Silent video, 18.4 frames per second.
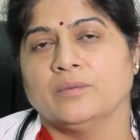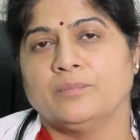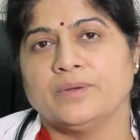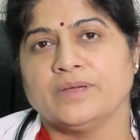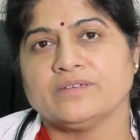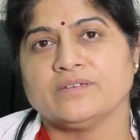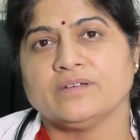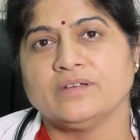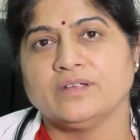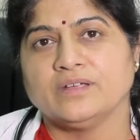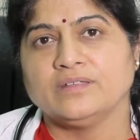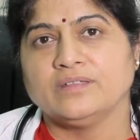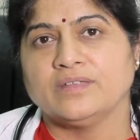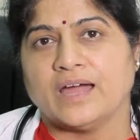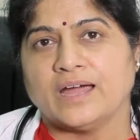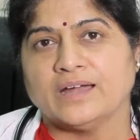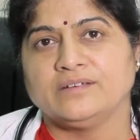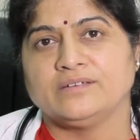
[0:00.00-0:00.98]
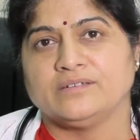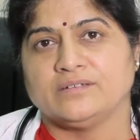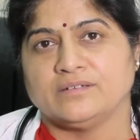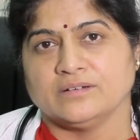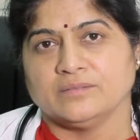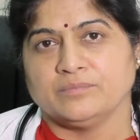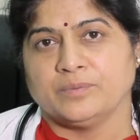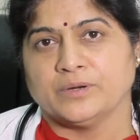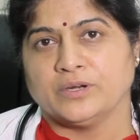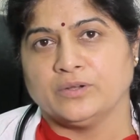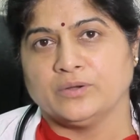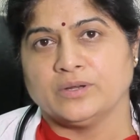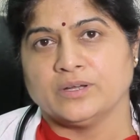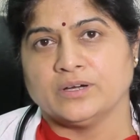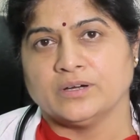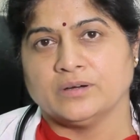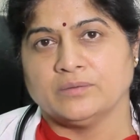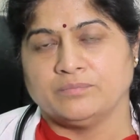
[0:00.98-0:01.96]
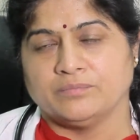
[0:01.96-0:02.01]
present in that
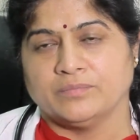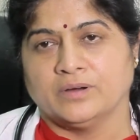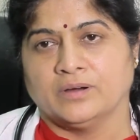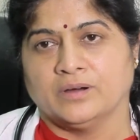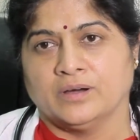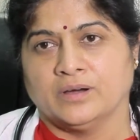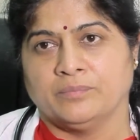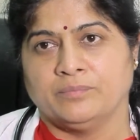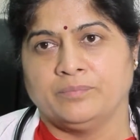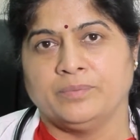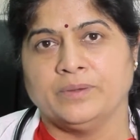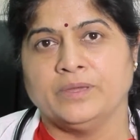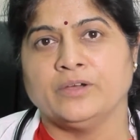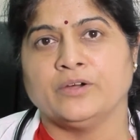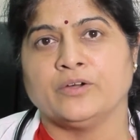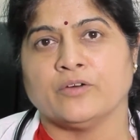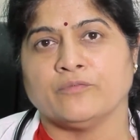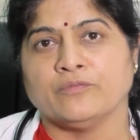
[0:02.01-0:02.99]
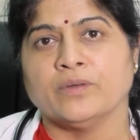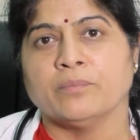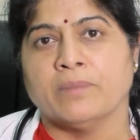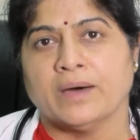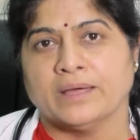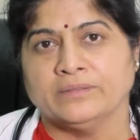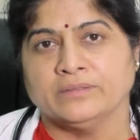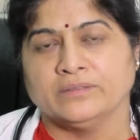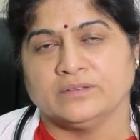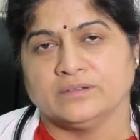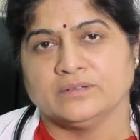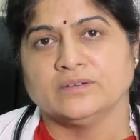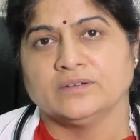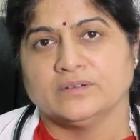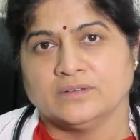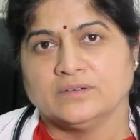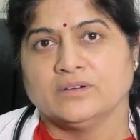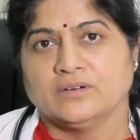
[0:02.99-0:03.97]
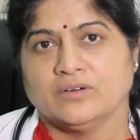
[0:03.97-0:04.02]
particular period of the month
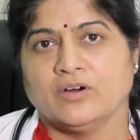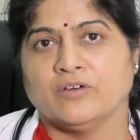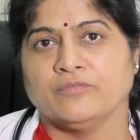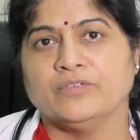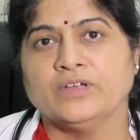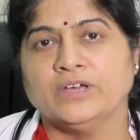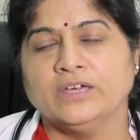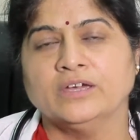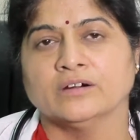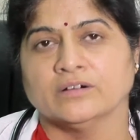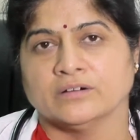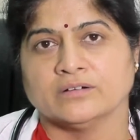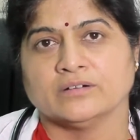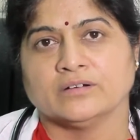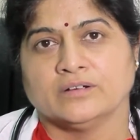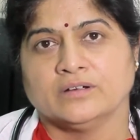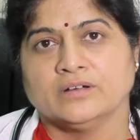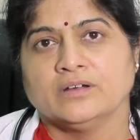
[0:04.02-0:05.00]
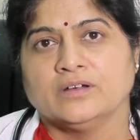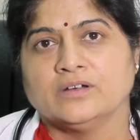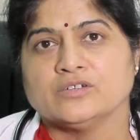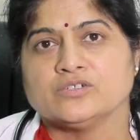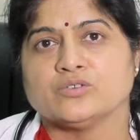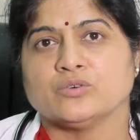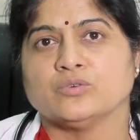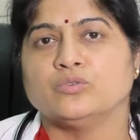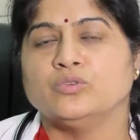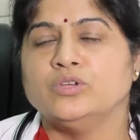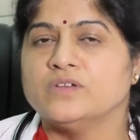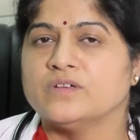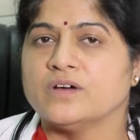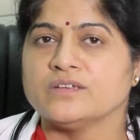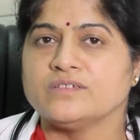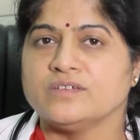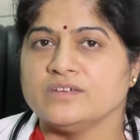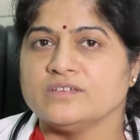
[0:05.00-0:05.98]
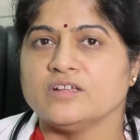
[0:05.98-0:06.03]
of the year. So these
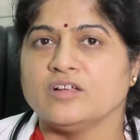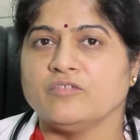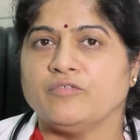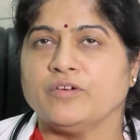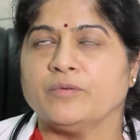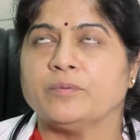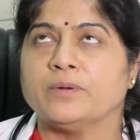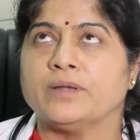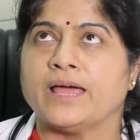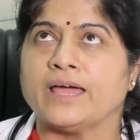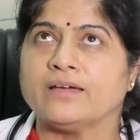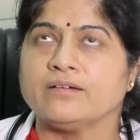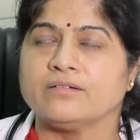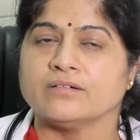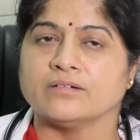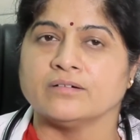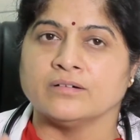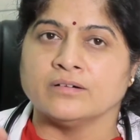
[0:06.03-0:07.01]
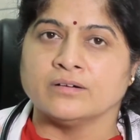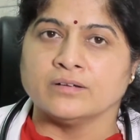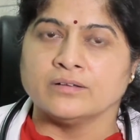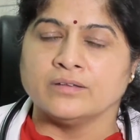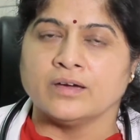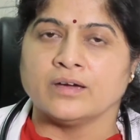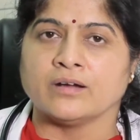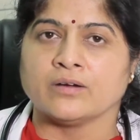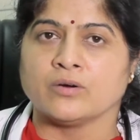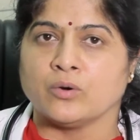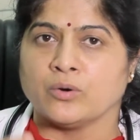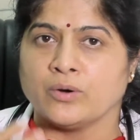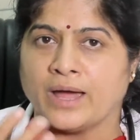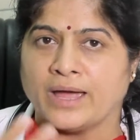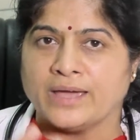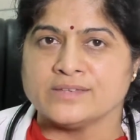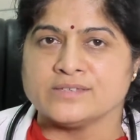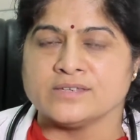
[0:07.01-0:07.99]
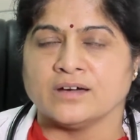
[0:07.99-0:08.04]
are seasonal fever, like there are
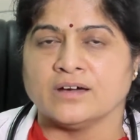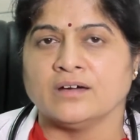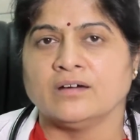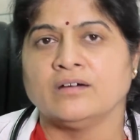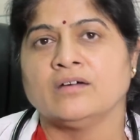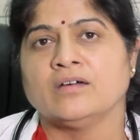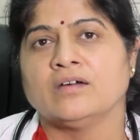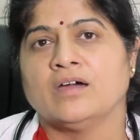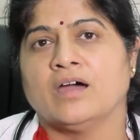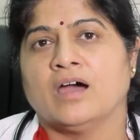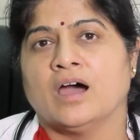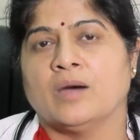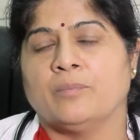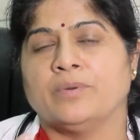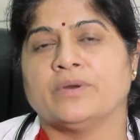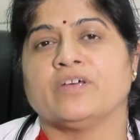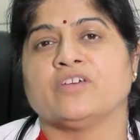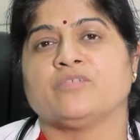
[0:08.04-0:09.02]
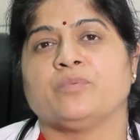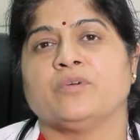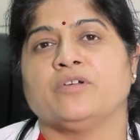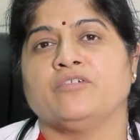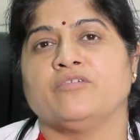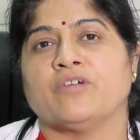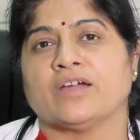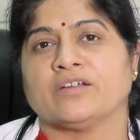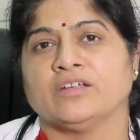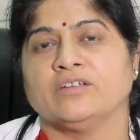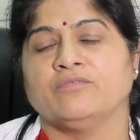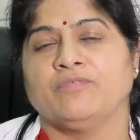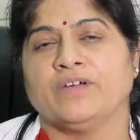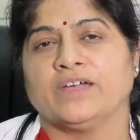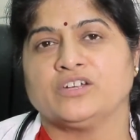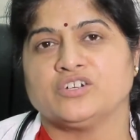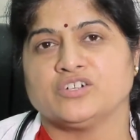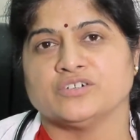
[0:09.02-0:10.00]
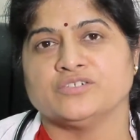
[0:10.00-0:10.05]
coryza, upper respiratory tract
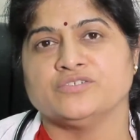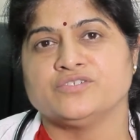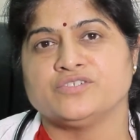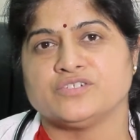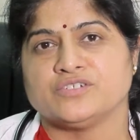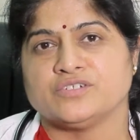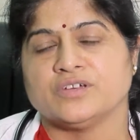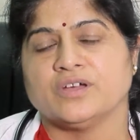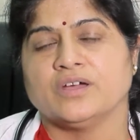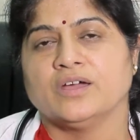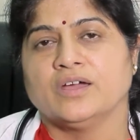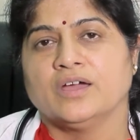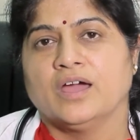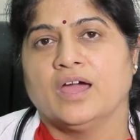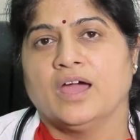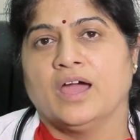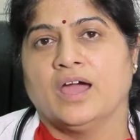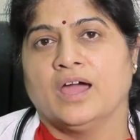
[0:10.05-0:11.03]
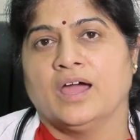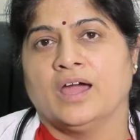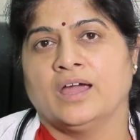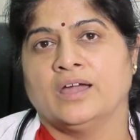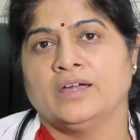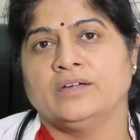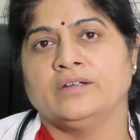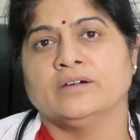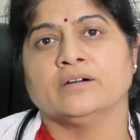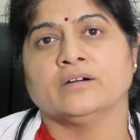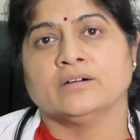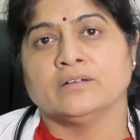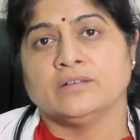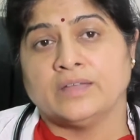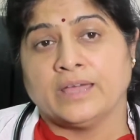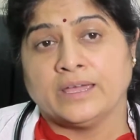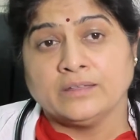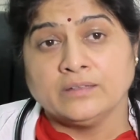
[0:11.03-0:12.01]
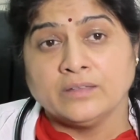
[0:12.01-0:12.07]
infections, and
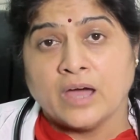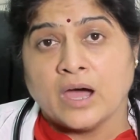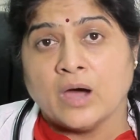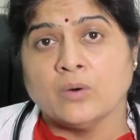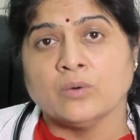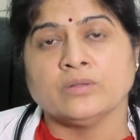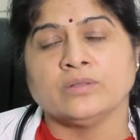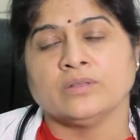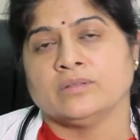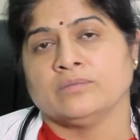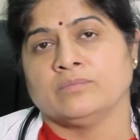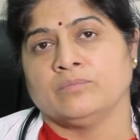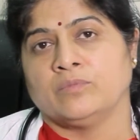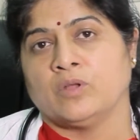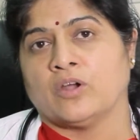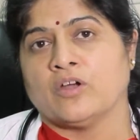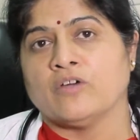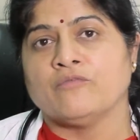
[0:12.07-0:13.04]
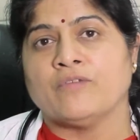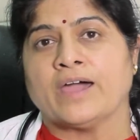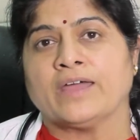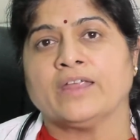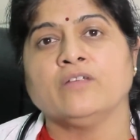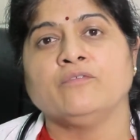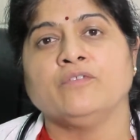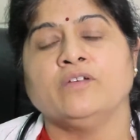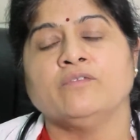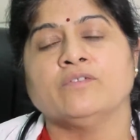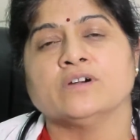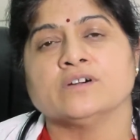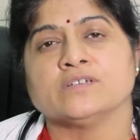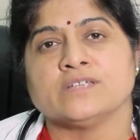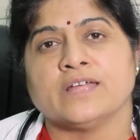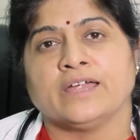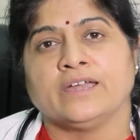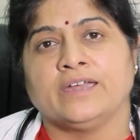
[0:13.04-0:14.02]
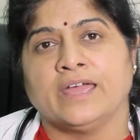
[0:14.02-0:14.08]
like now a lot of viral
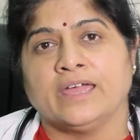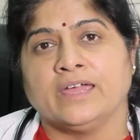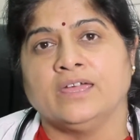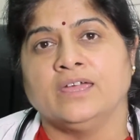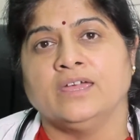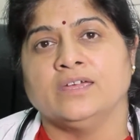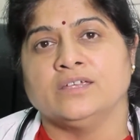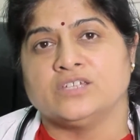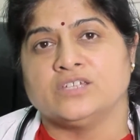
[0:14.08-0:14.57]
fevers like dengue,